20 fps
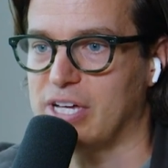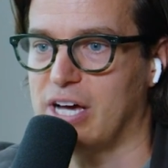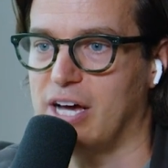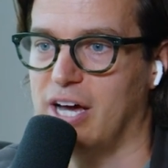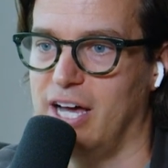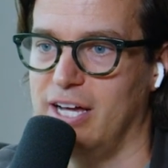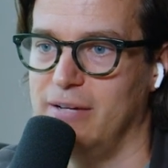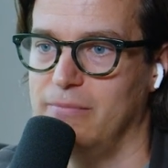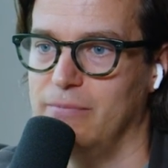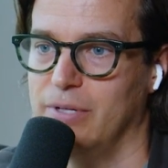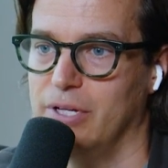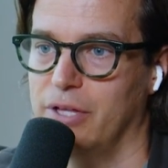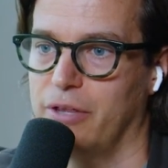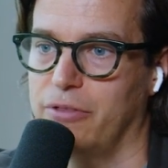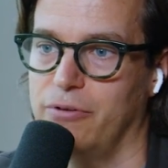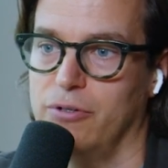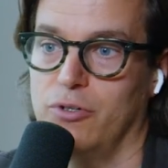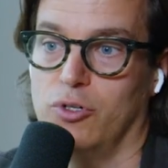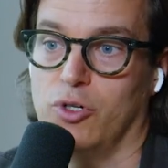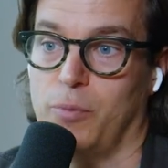time?
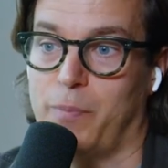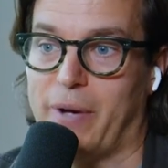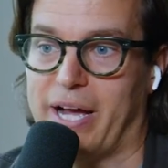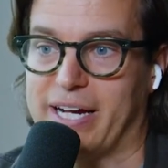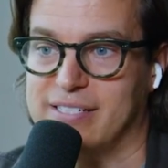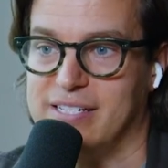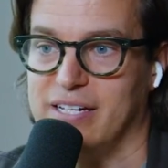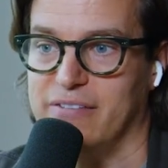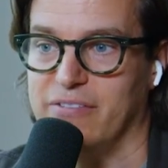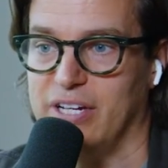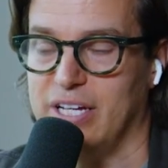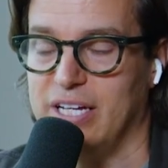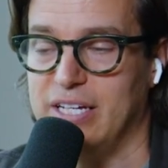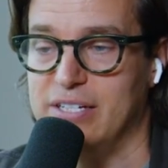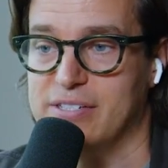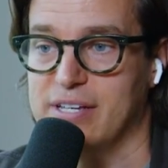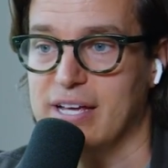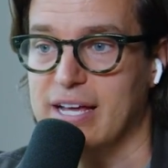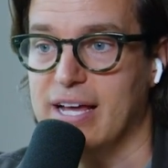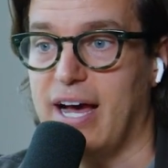through group
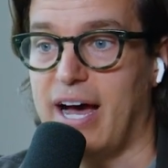activities.